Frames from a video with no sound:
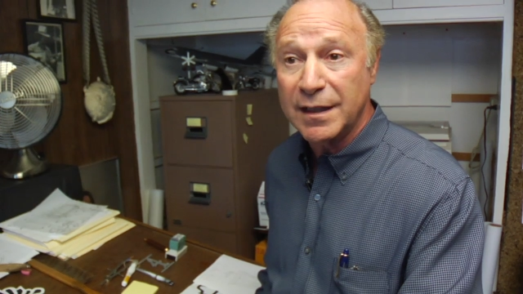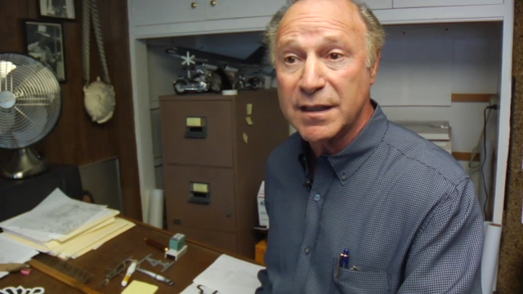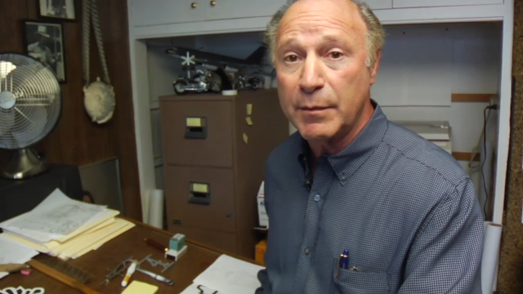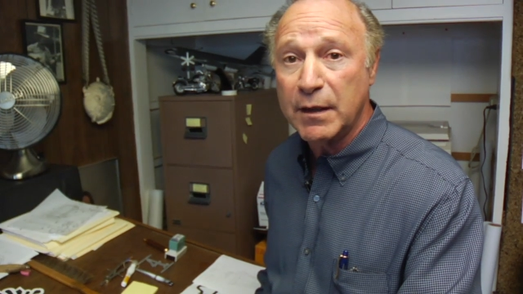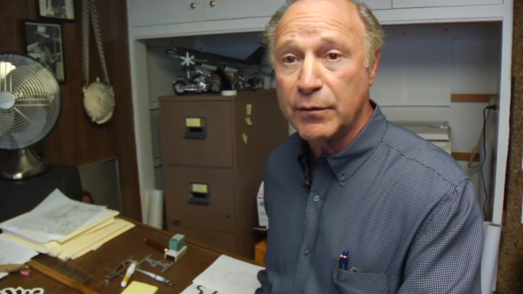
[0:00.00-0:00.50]

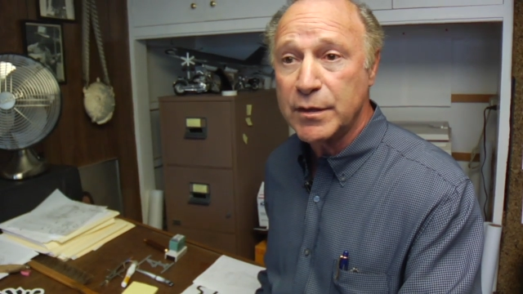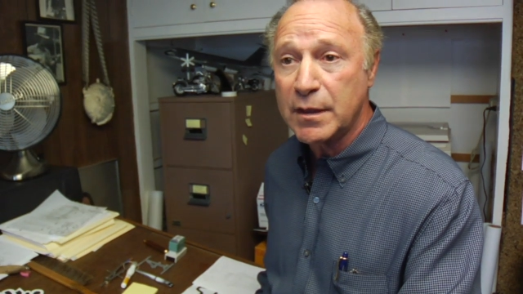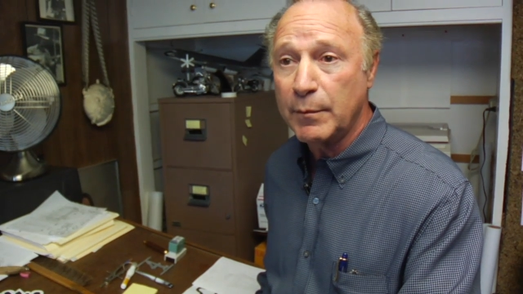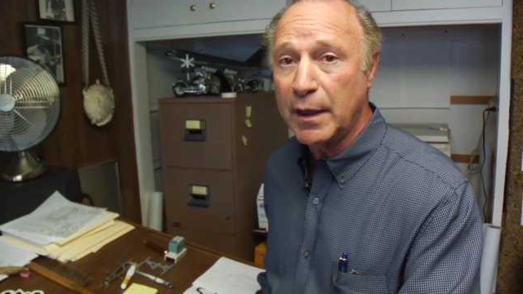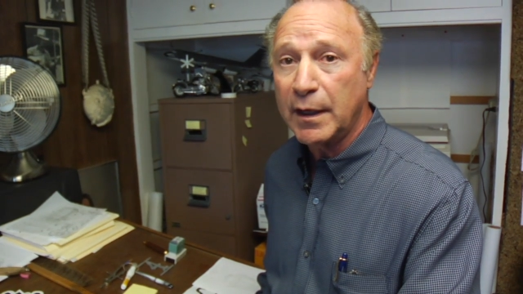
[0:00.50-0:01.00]
something for
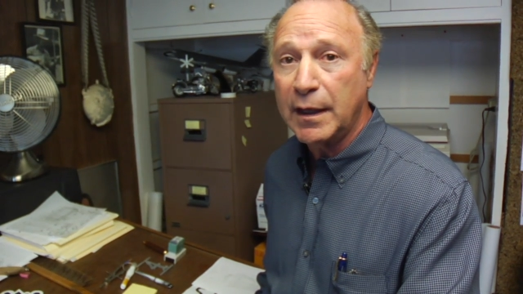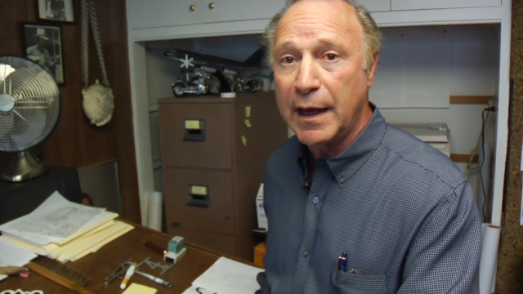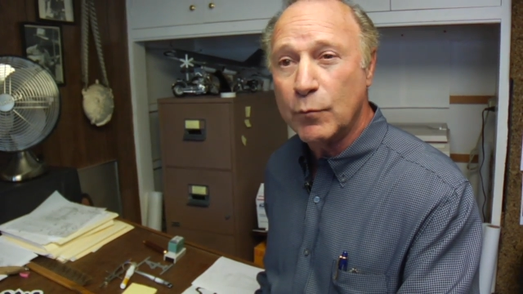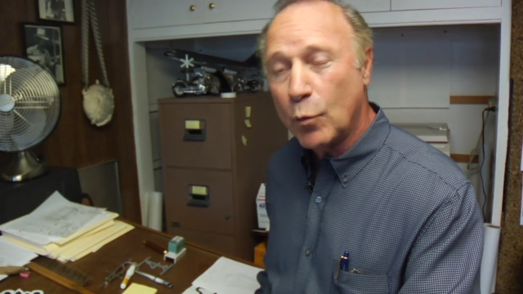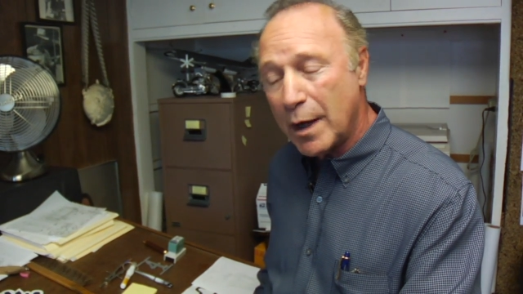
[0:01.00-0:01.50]
somebody,
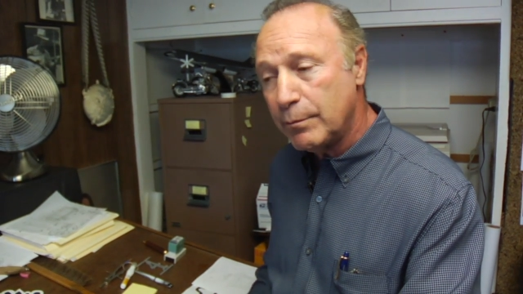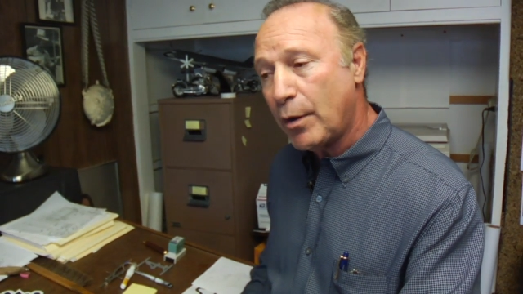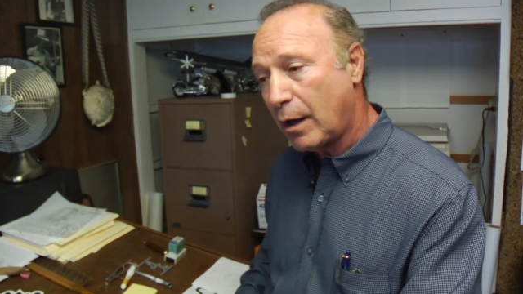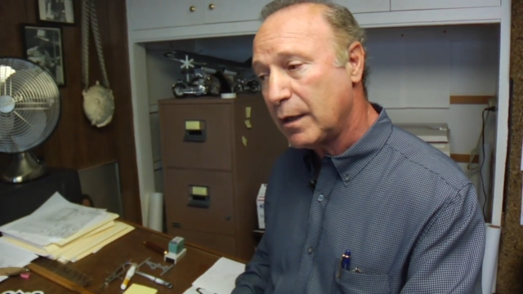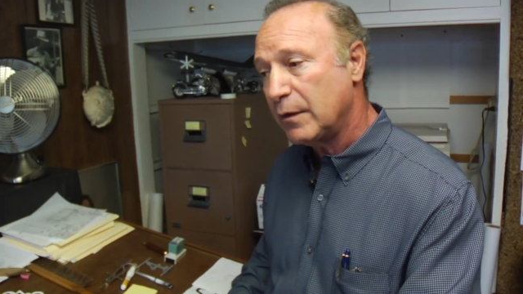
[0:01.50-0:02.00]
and one
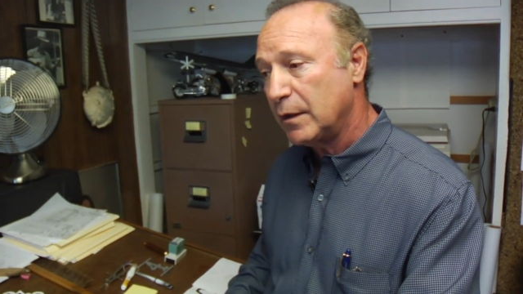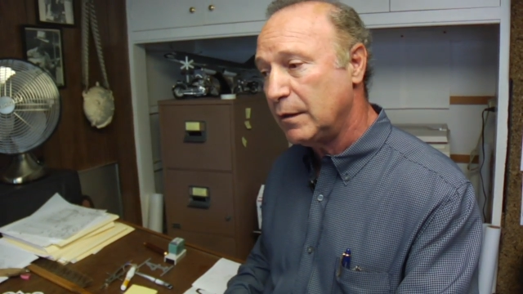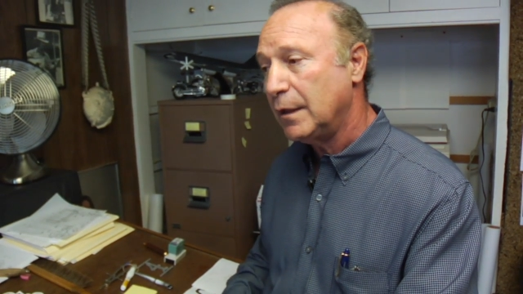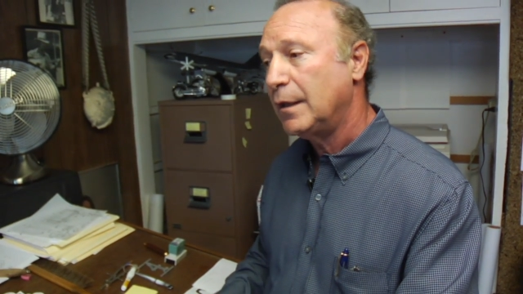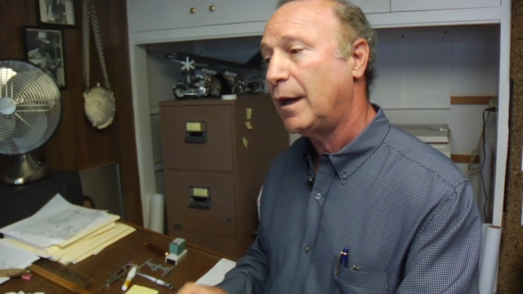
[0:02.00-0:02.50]
part of
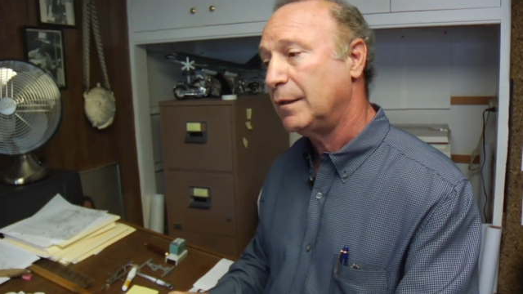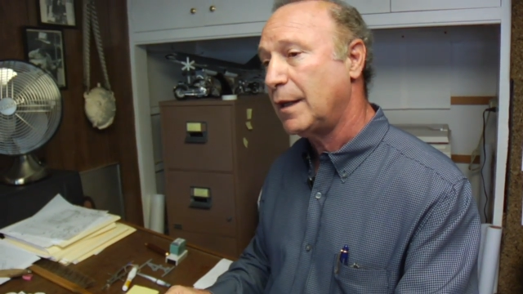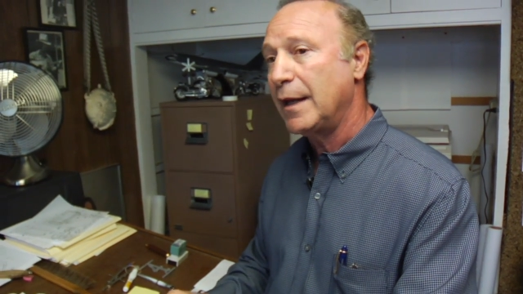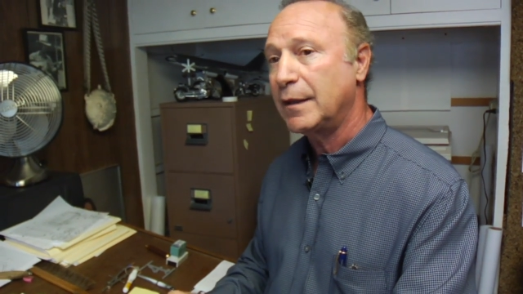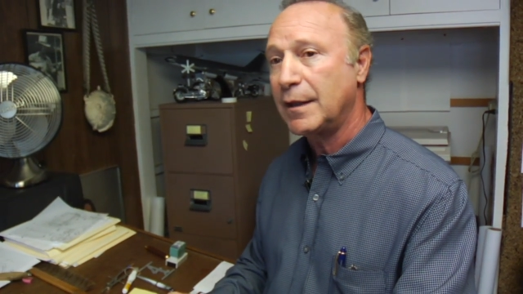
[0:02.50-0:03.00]
it I'll like,